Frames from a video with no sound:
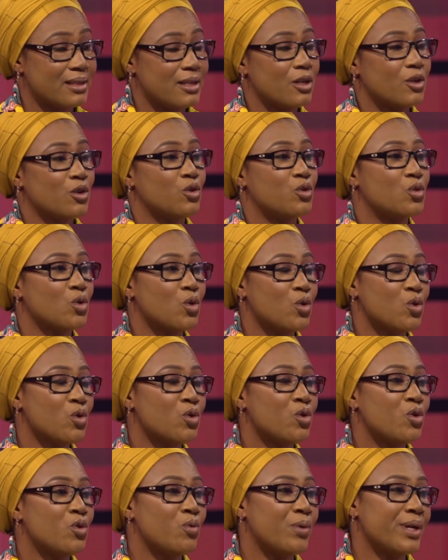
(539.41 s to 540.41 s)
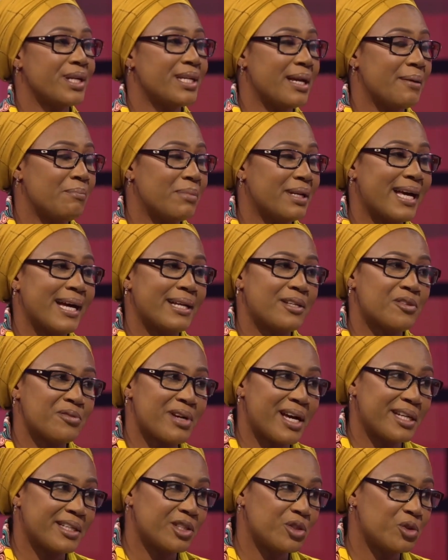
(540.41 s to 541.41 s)
So with the blood
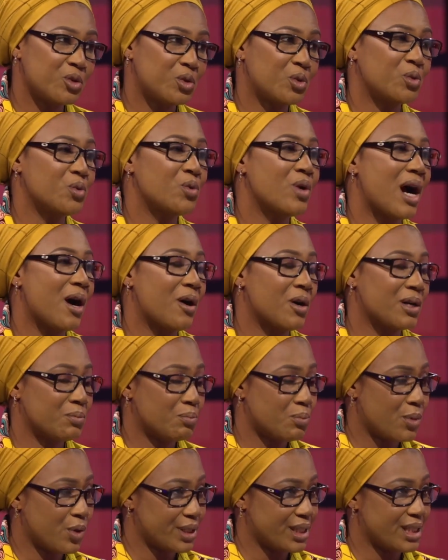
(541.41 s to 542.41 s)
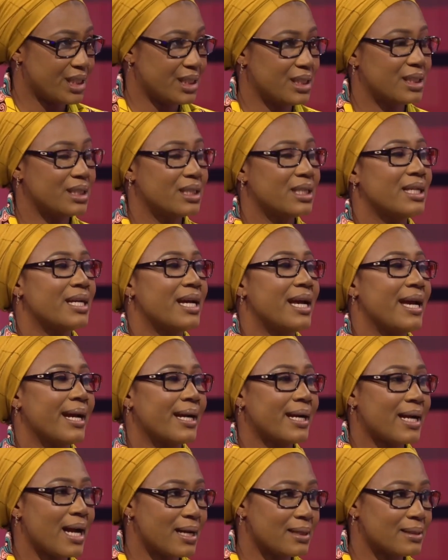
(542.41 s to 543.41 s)
running through our body,
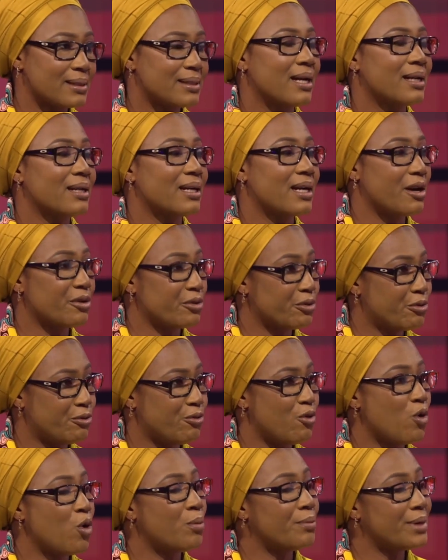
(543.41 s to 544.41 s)
a cancer can form